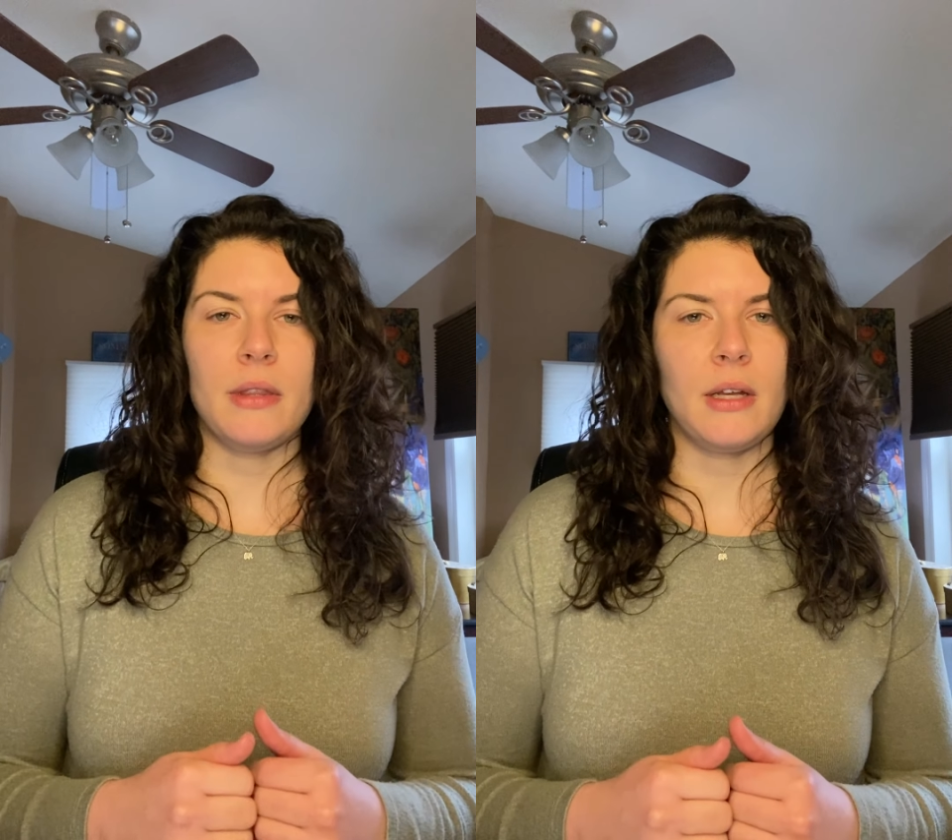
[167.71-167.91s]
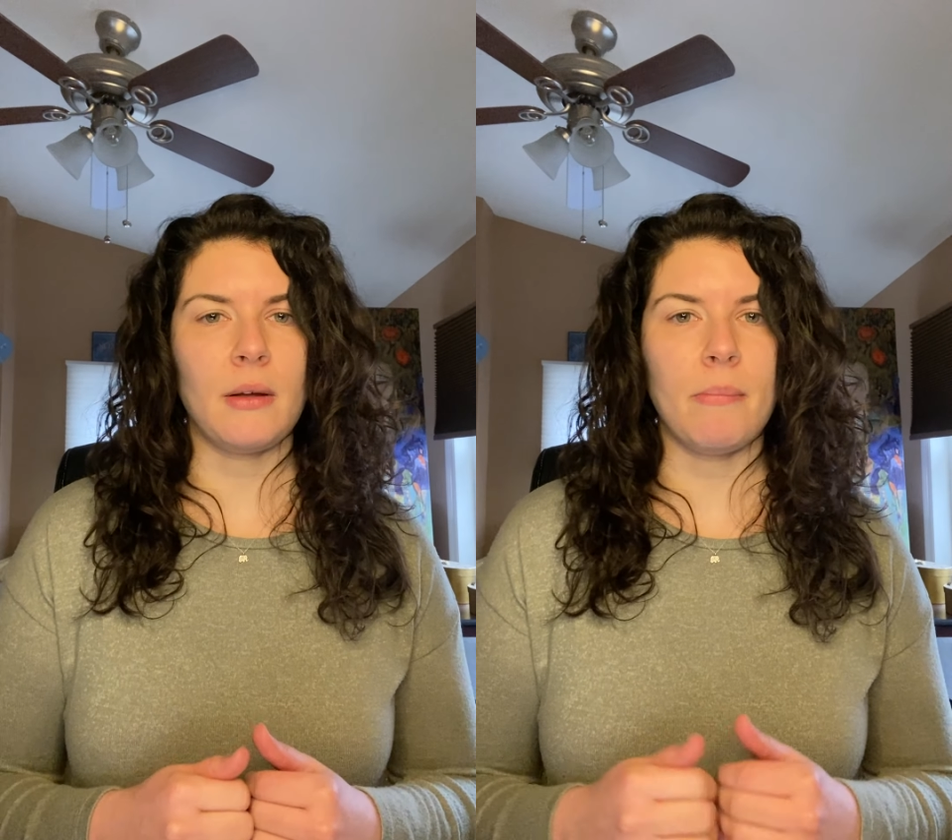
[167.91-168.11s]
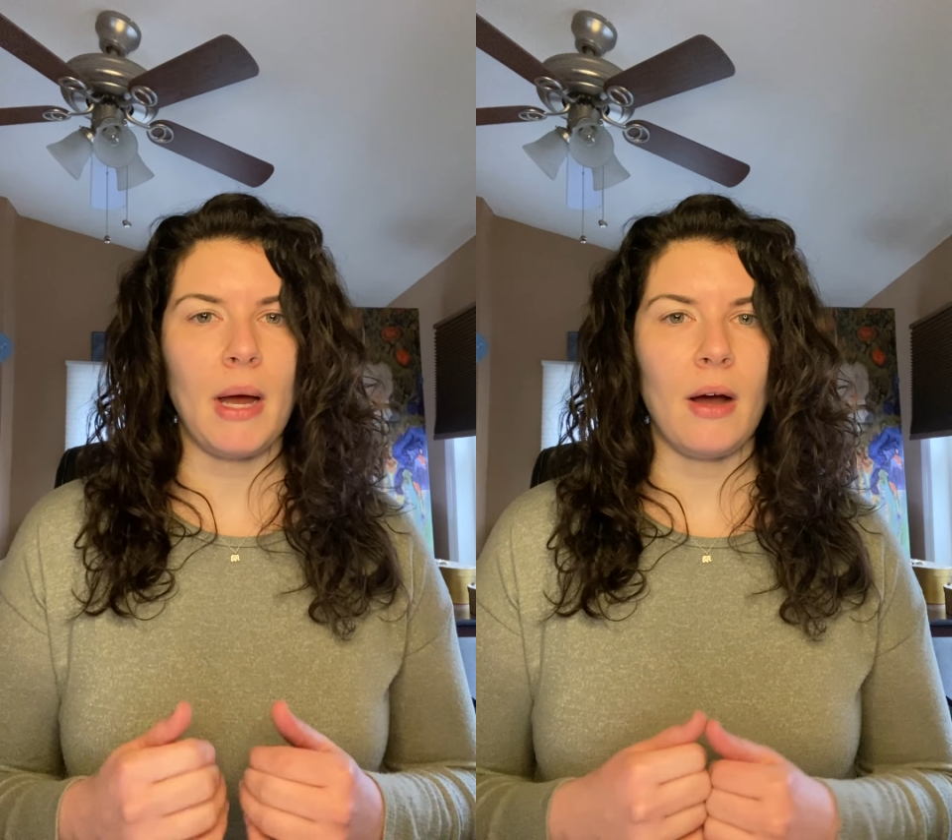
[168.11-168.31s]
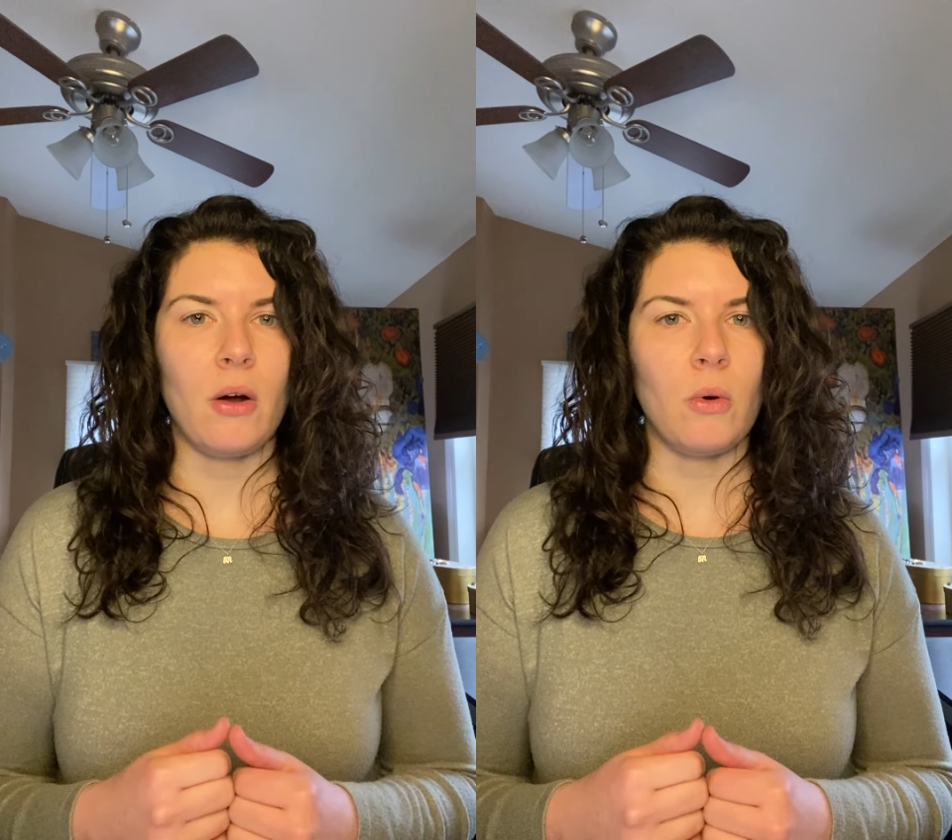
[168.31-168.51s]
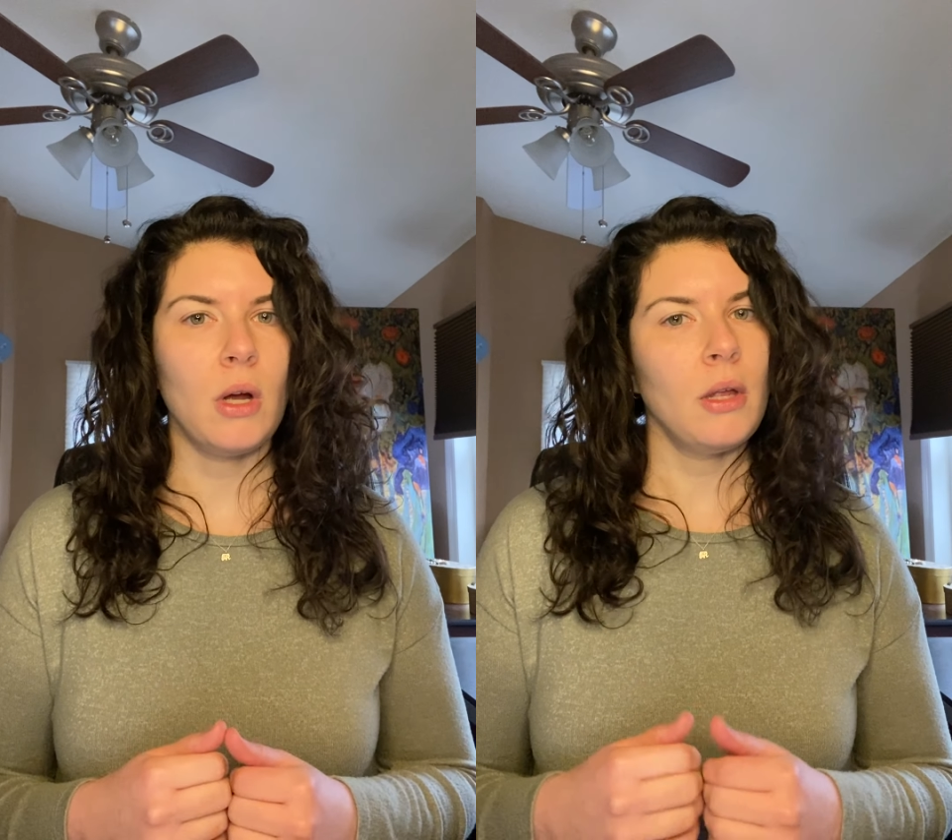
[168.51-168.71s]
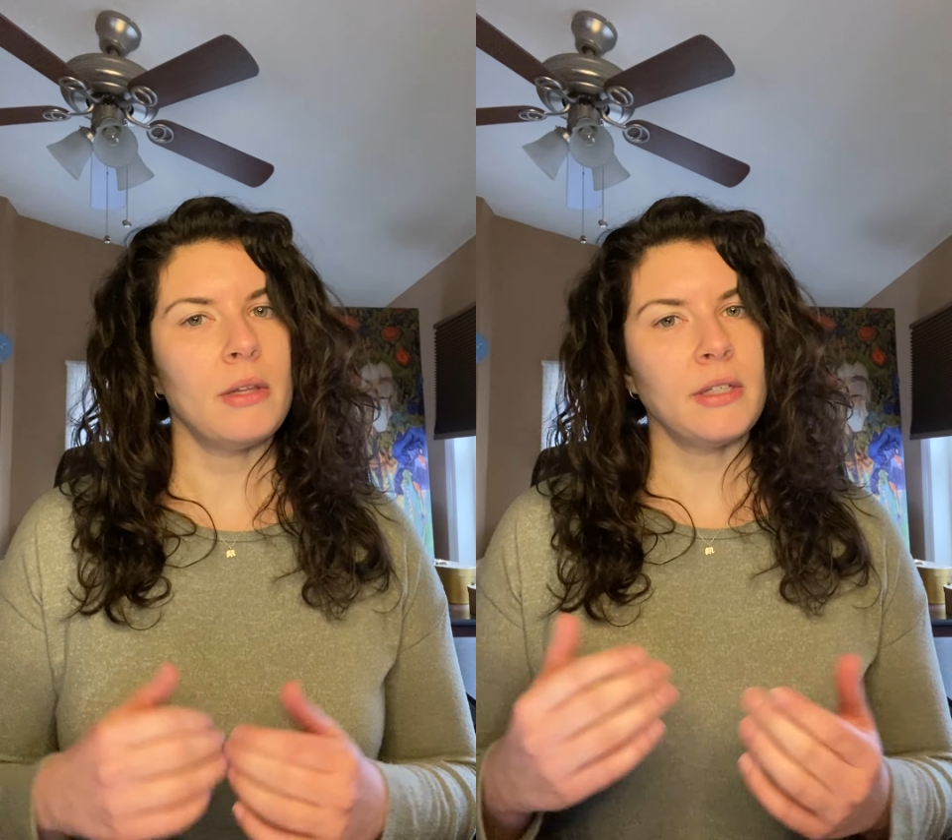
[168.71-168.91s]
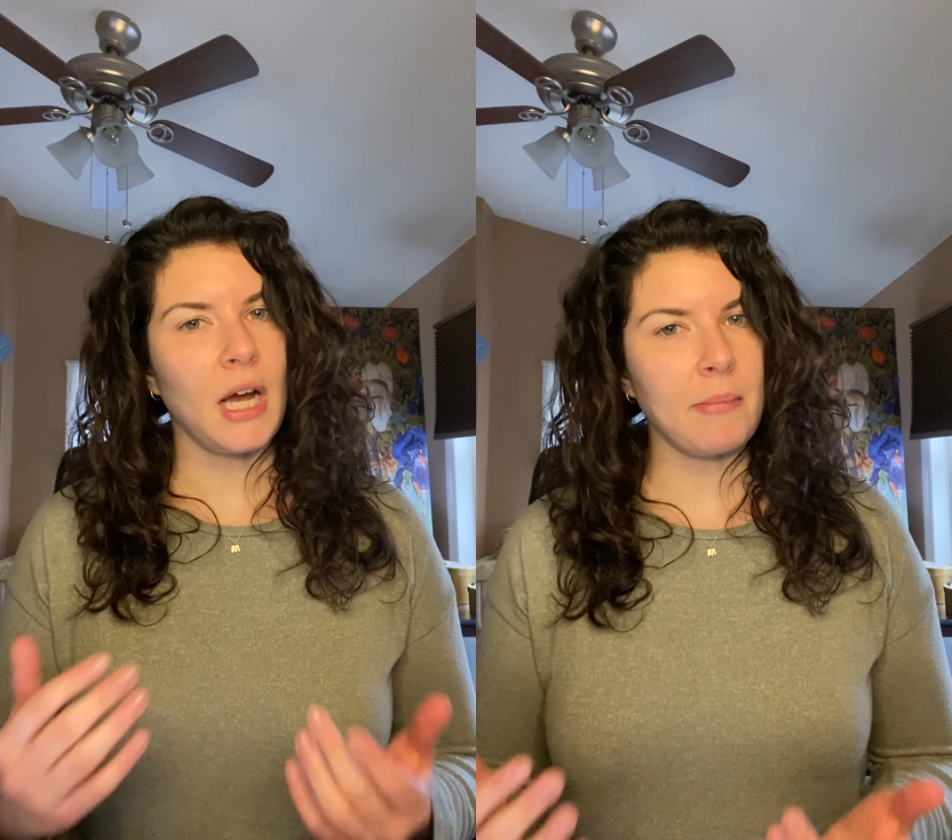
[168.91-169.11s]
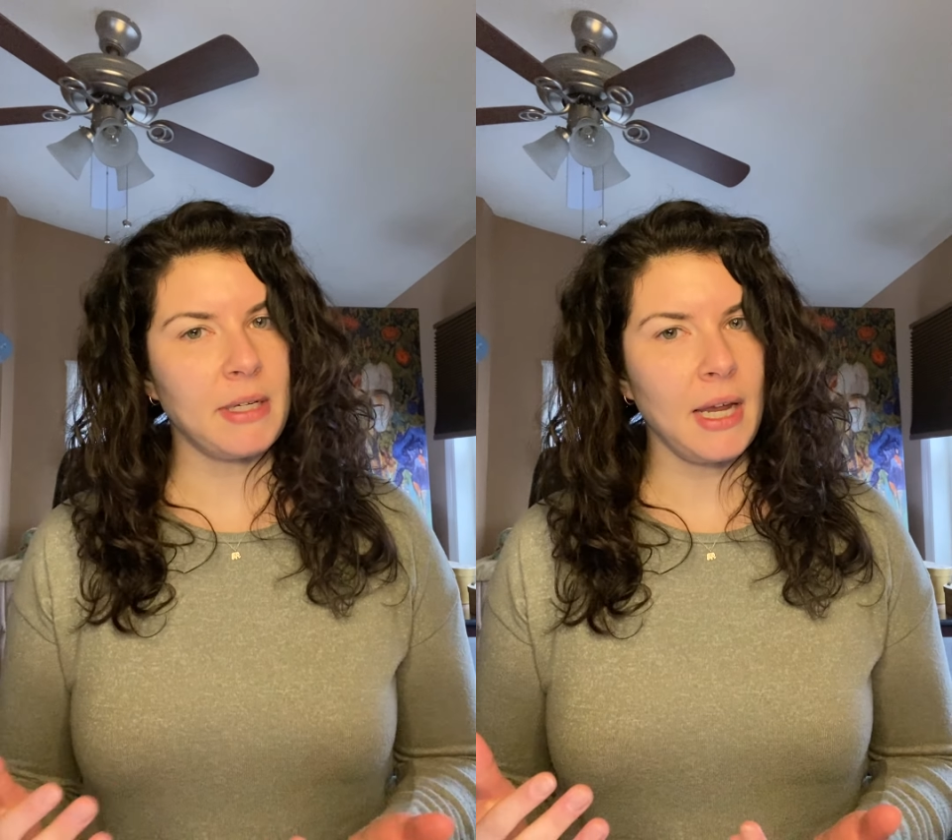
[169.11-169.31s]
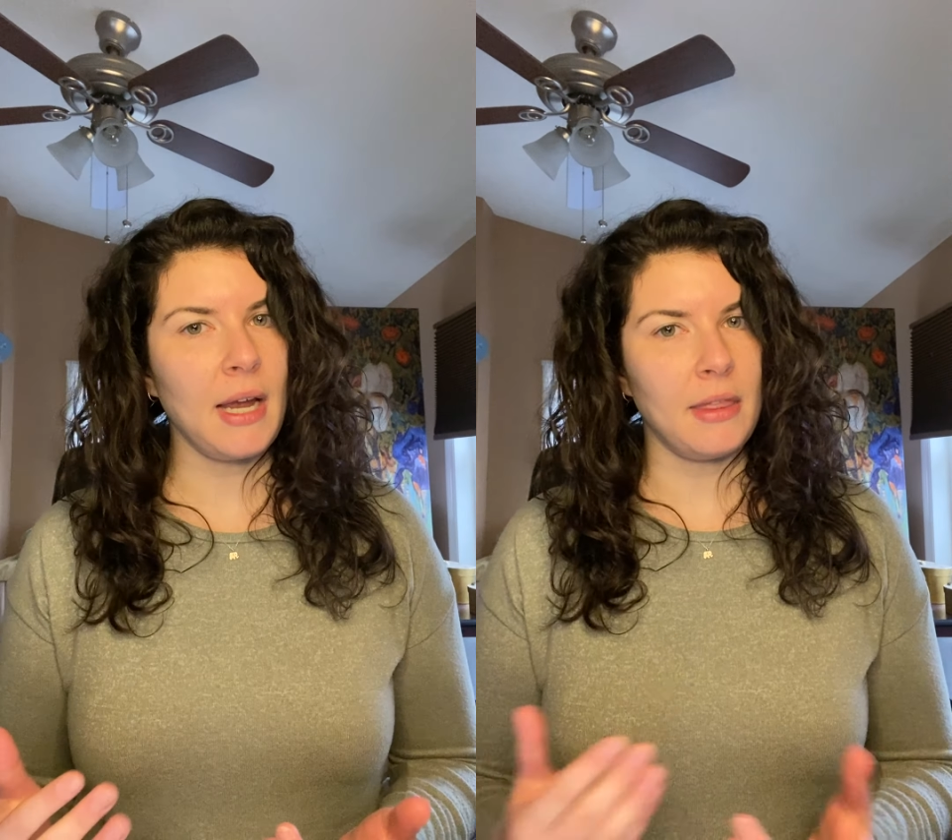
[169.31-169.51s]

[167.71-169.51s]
Think about the time of day